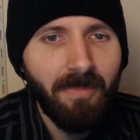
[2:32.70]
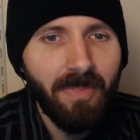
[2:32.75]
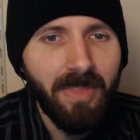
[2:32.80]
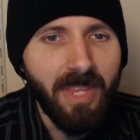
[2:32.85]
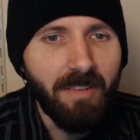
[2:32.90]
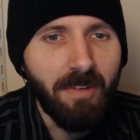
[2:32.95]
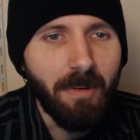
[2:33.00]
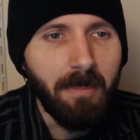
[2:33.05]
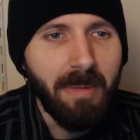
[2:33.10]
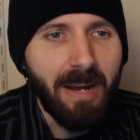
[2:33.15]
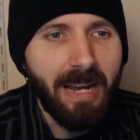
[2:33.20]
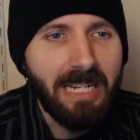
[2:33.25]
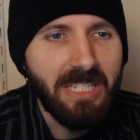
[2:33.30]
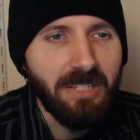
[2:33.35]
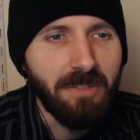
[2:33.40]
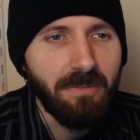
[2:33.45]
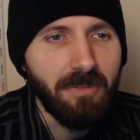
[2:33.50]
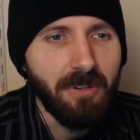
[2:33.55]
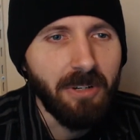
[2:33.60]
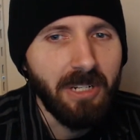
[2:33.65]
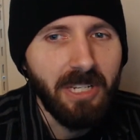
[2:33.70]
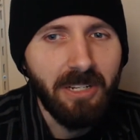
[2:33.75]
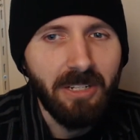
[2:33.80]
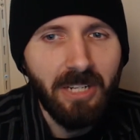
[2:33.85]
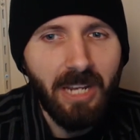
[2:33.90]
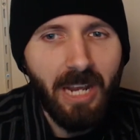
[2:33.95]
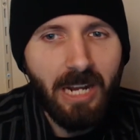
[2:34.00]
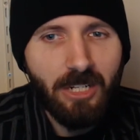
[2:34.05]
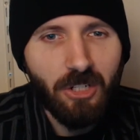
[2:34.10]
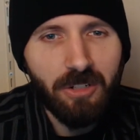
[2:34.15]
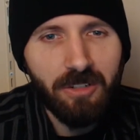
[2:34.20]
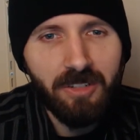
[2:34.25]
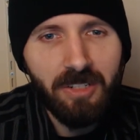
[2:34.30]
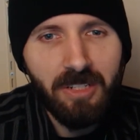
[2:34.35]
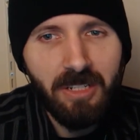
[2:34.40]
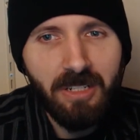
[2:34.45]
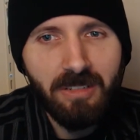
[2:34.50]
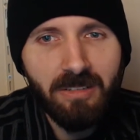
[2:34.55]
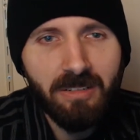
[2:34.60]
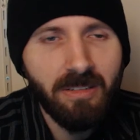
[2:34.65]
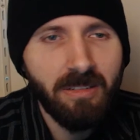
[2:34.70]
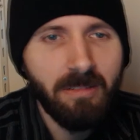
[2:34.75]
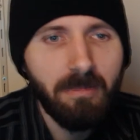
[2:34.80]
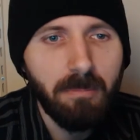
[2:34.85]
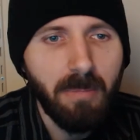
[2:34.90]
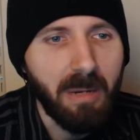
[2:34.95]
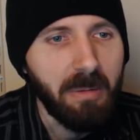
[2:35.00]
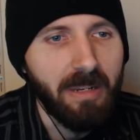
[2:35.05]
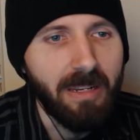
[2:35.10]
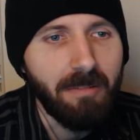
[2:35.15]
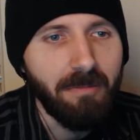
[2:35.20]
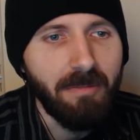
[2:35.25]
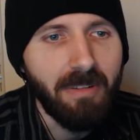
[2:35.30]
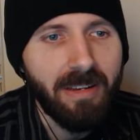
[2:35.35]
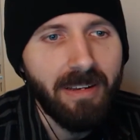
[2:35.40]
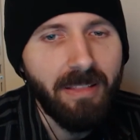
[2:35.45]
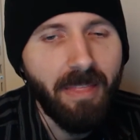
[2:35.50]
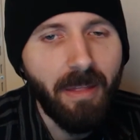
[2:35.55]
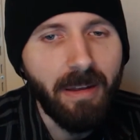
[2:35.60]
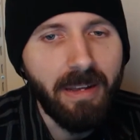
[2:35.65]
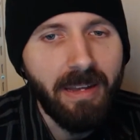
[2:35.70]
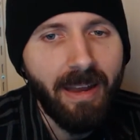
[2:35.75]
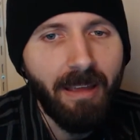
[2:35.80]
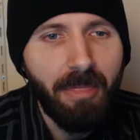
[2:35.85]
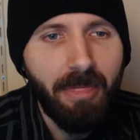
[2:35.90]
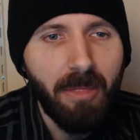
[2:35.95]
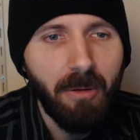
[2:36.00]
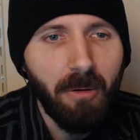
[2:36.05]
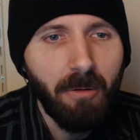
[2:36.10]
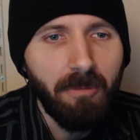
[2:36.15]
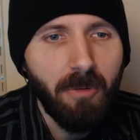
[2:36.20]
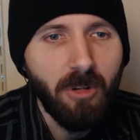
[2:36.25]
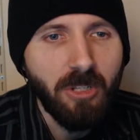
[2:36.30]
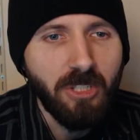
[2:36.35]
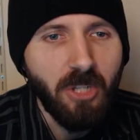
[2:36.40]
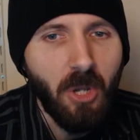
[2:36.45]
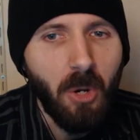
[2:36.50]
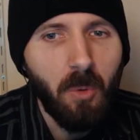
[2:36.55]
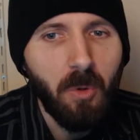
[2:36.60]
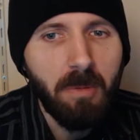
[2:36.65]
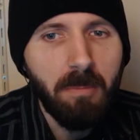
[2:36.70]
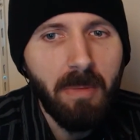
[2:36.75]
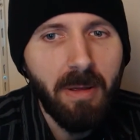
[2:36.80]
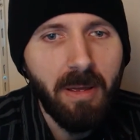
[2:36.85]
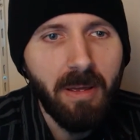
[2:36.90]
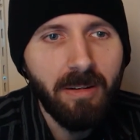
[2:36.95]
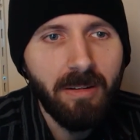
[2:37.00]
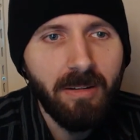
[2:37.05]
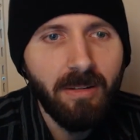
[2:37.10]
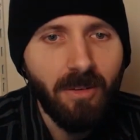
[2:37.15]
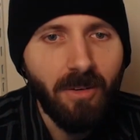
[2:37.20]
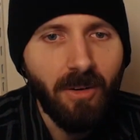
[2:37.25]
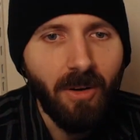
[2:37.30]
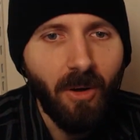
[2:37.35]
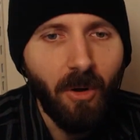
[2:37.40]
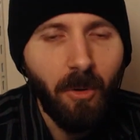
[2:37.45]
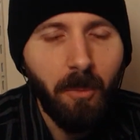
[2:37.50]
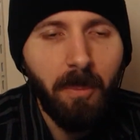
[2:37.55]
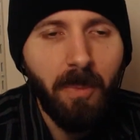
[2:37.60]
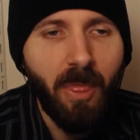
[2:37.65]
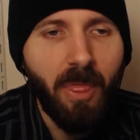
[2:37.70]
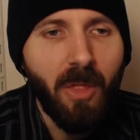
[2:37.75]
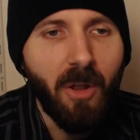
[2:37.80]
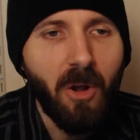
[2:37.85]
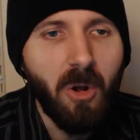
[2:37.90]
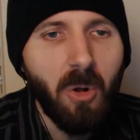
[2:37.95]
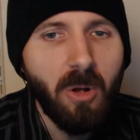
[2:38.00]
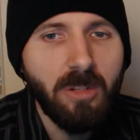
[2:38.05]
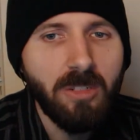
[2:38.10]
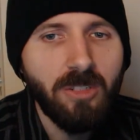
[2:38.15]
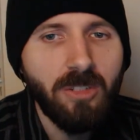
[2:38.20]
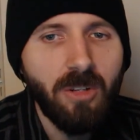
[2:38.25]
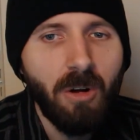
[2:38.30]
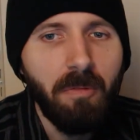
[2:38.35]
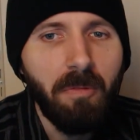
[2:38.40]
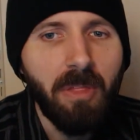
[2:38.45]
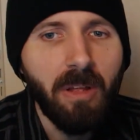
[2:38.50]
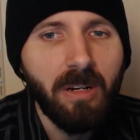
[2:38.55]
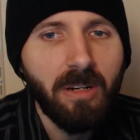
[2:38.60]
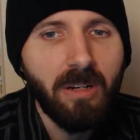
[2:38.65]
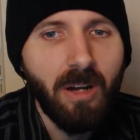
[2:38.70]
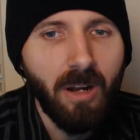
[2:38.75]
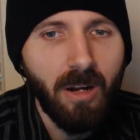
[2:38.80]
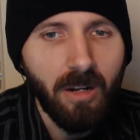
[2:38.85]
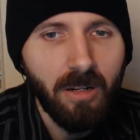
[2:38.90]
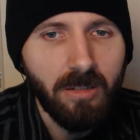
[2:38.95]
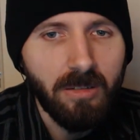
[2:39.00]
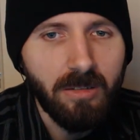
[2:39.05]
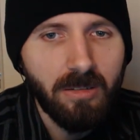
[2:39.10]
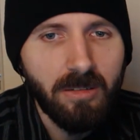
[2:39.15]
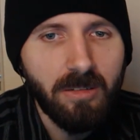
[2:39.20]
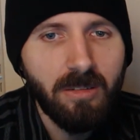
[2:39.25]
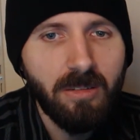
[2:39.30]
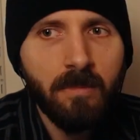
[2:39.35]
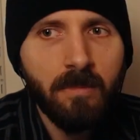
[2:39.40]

Never mind civilian casualties, maybe even the death of his own men. Nope, the loss of the colors.